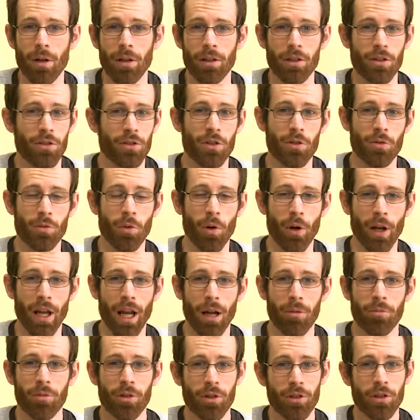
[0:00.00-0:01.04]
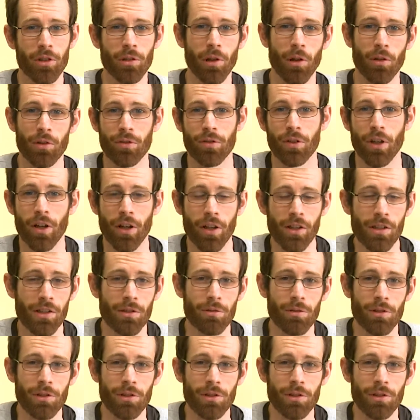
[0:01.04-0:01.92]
just use one camera and do lots of cuts.